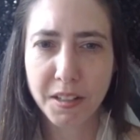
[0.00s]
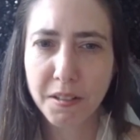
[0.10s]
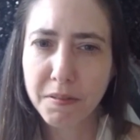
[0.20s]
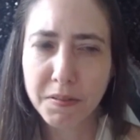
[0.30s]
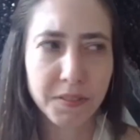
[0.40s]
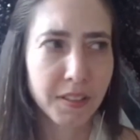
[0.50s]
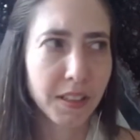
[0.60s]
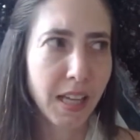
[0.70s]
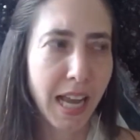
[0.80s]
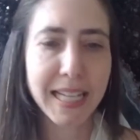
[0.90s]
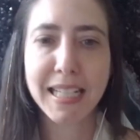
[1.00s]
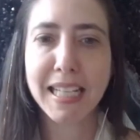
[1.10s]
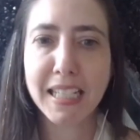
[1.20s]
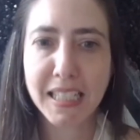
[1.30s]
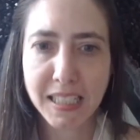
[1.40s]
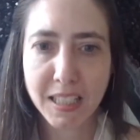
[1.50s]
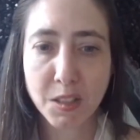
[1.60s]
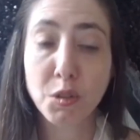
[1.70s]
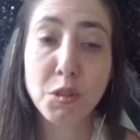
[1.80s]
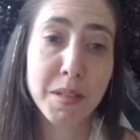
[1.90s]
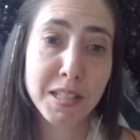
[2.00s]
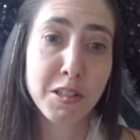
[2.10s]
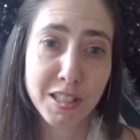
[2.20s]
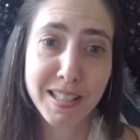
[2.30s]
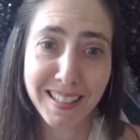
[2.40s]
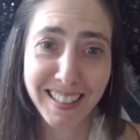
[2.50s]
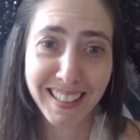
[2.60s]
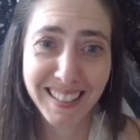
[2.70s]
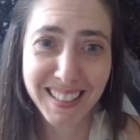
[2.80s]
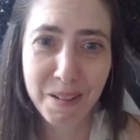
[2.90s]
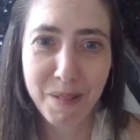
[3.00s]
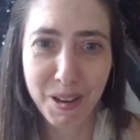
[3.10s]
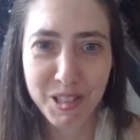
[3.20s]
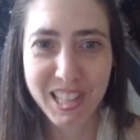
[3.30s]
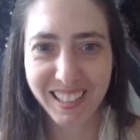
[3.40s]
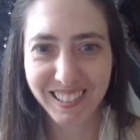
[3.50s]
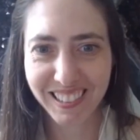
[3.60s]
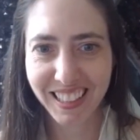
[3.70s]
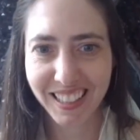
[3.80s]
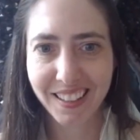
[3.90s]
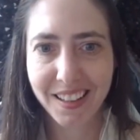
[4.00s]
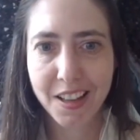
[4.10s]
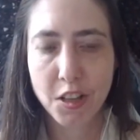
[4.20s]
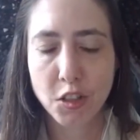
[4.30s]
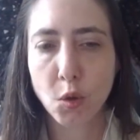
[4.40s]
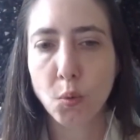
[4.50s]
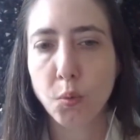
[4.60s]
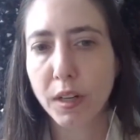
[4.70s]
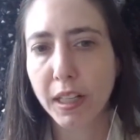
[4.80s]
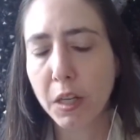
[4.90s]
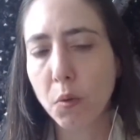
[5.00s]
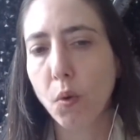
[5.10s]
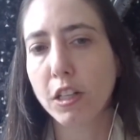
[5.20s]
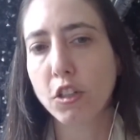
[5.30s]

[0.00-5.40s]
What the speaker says: of ideas and also misunderstandings about channeling. So, really, what